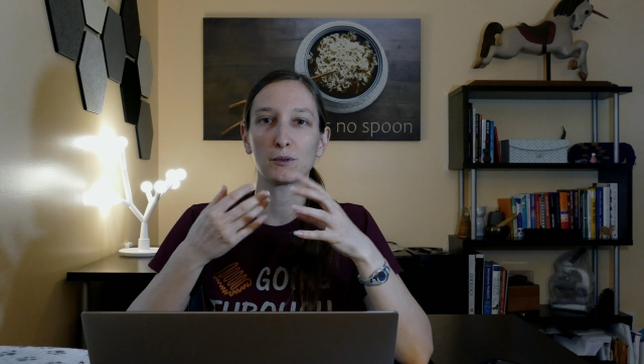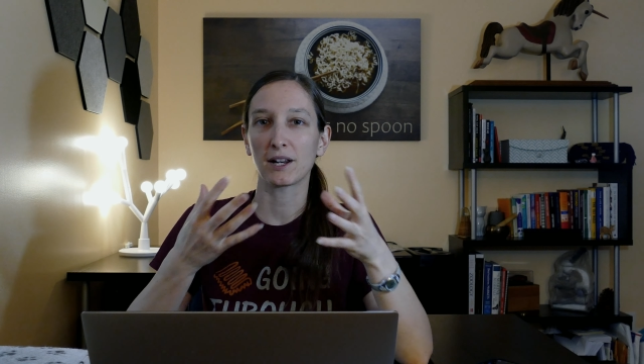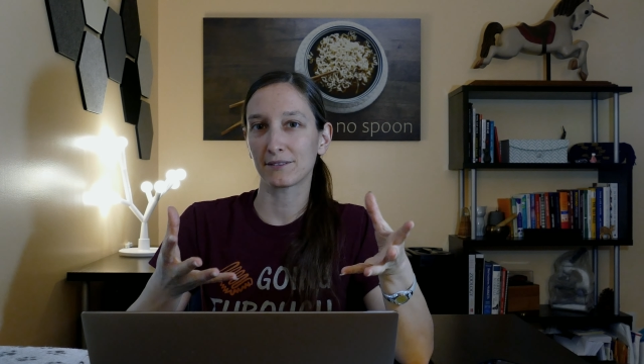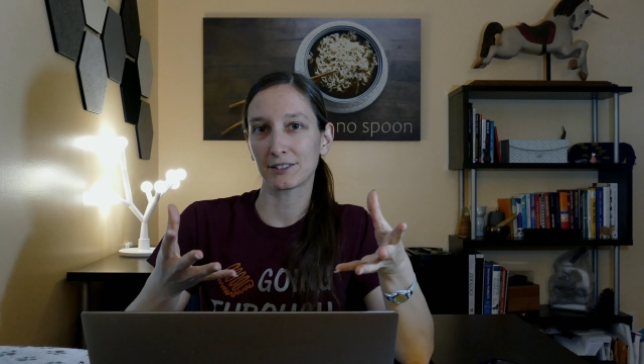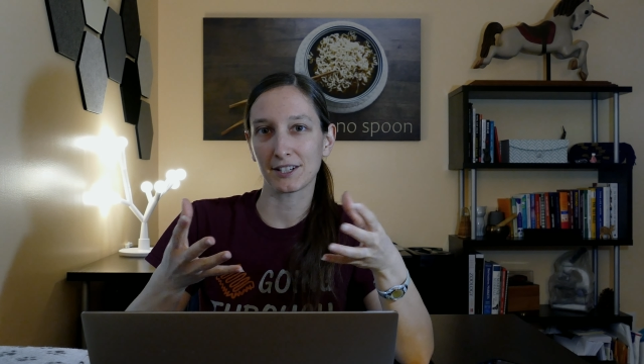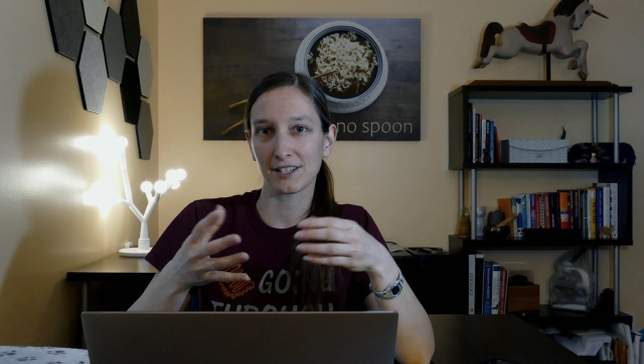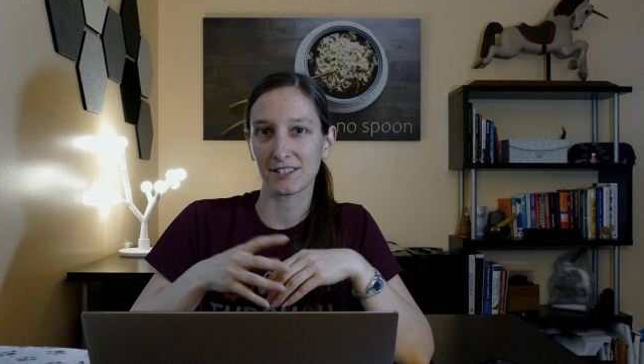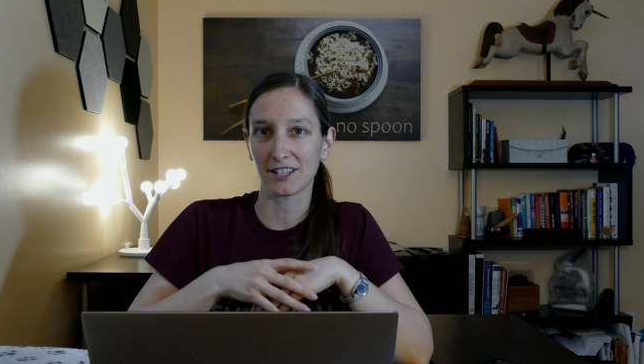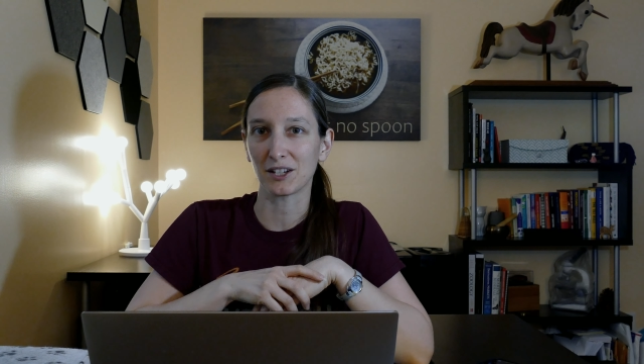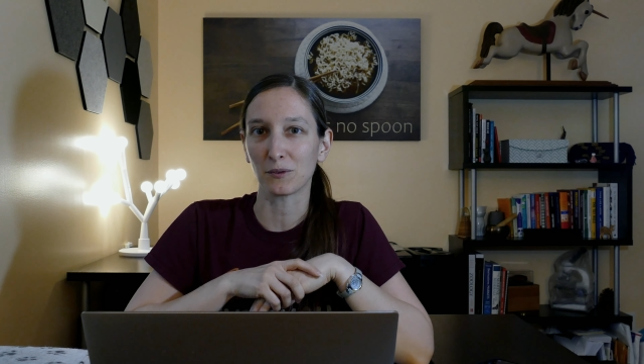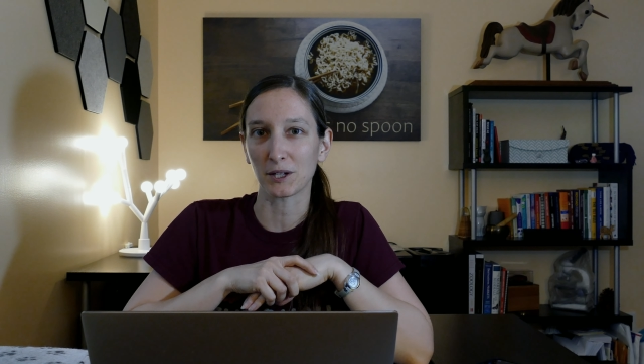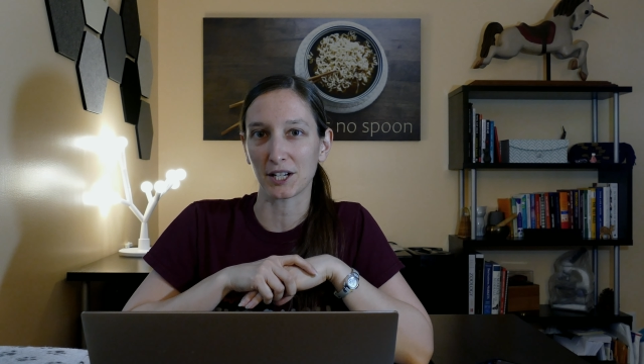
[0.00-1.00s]
whatever it is that
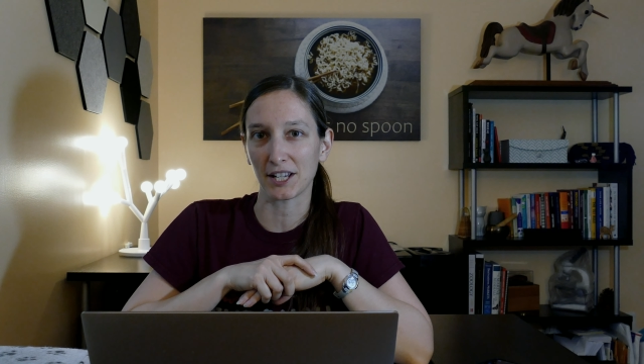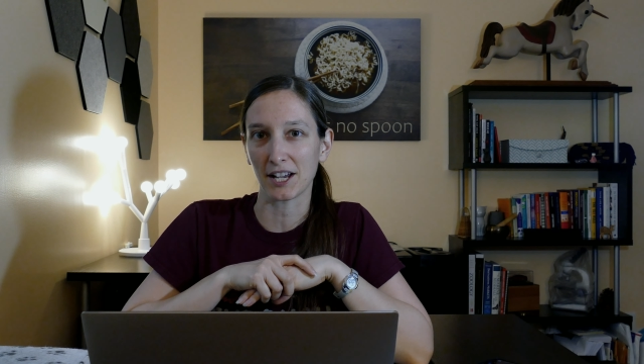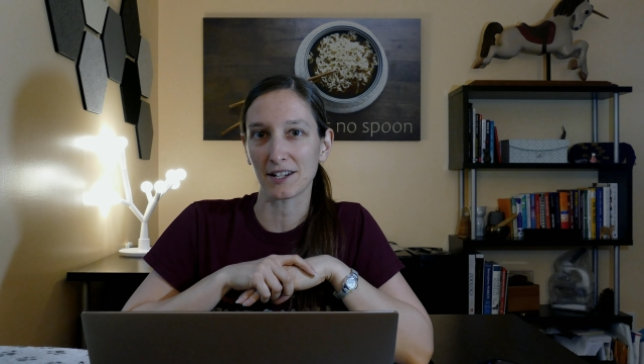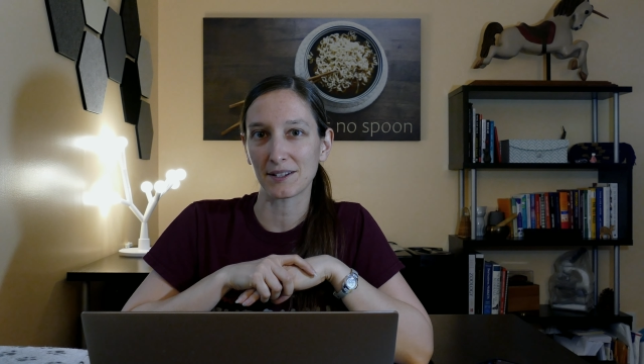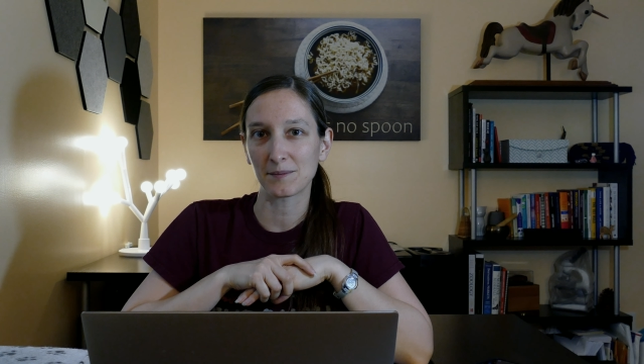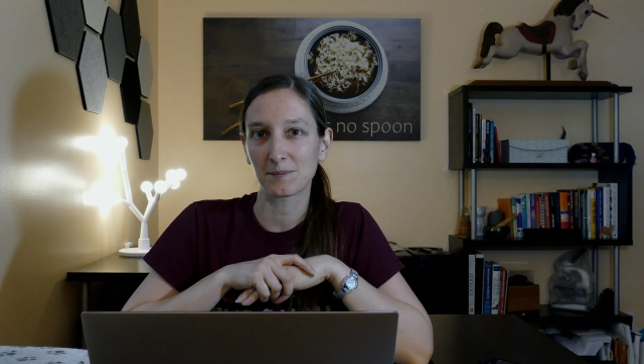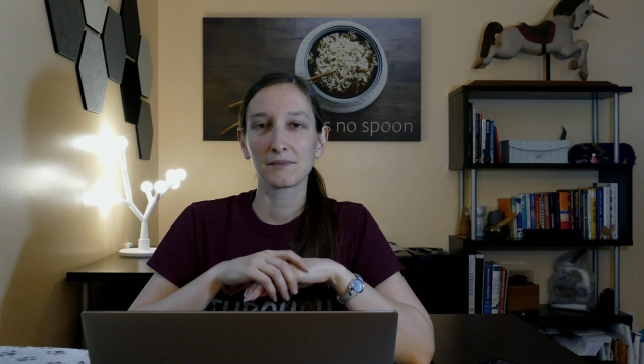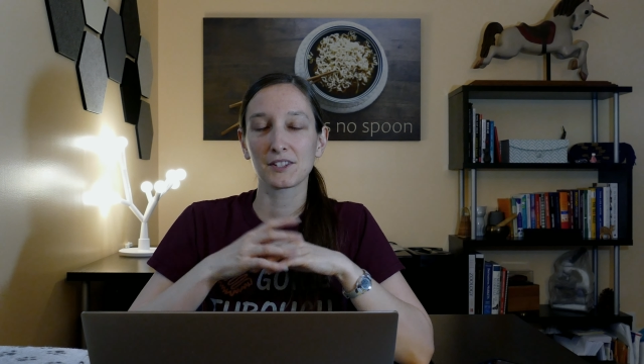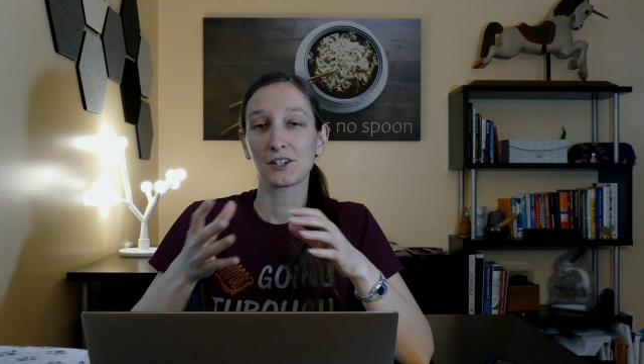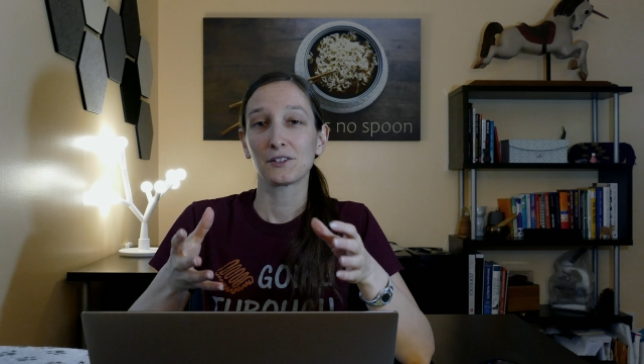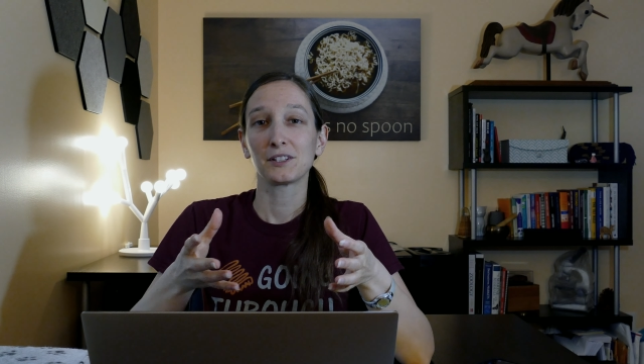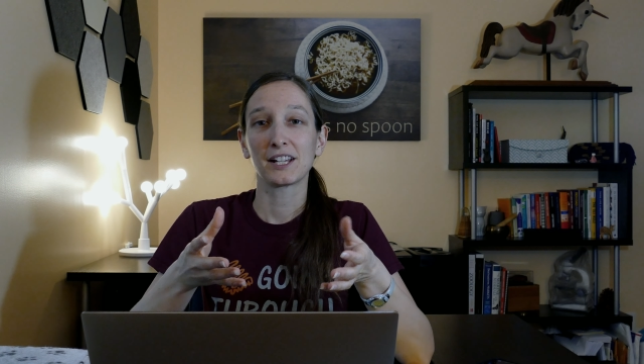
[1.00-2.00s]
you're working on.
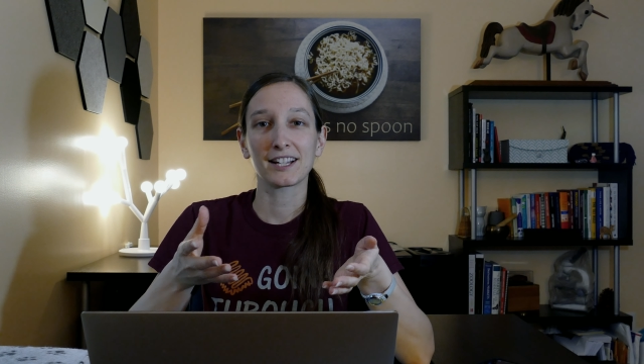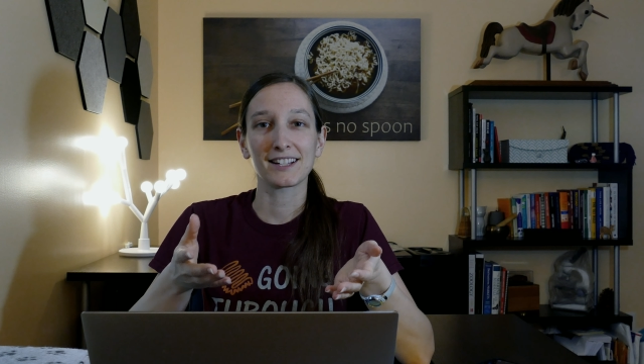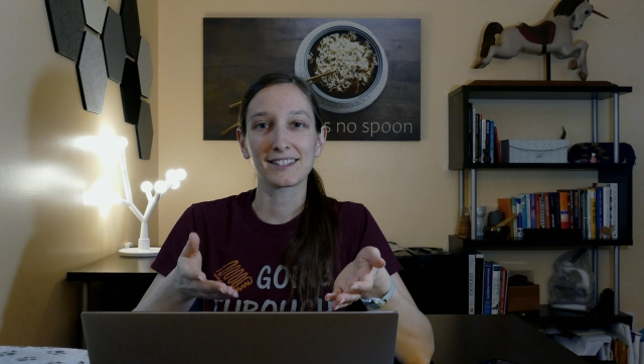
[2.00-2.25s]
So like I